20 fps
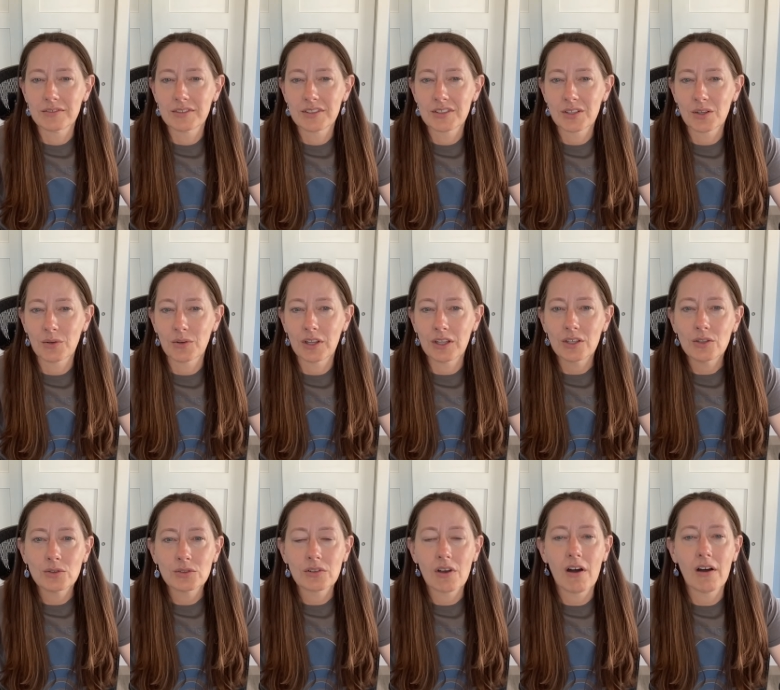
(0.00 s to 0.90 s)
So they
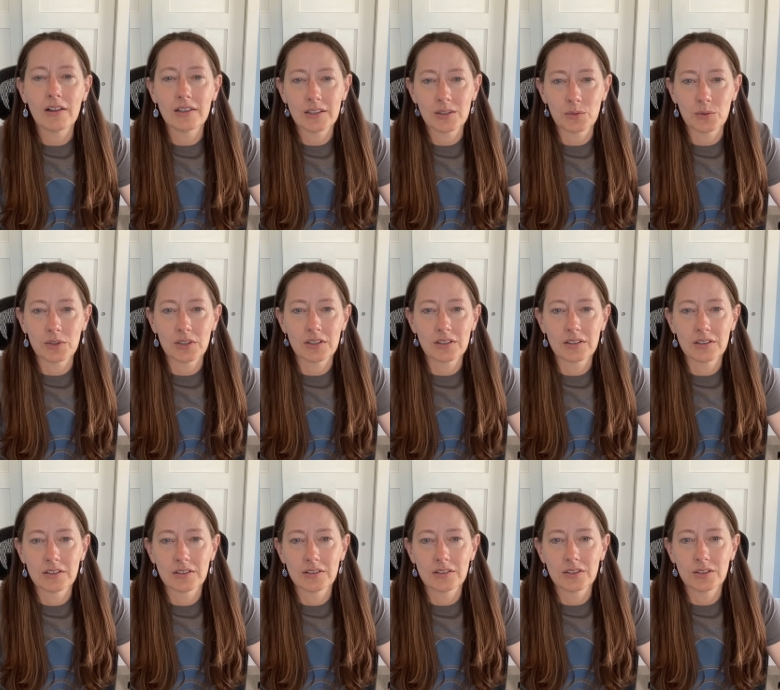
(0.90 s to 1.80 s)
use
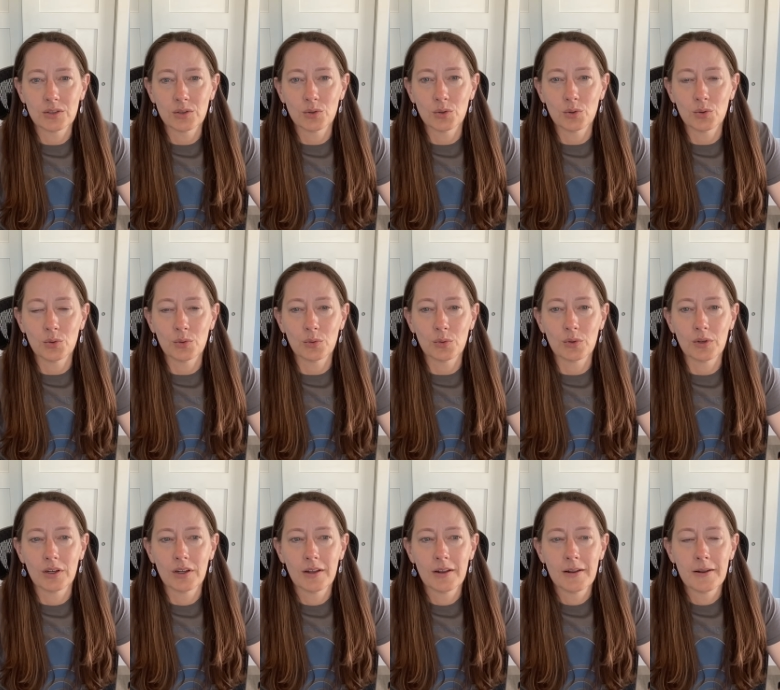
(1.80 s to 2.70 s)
Hollywood to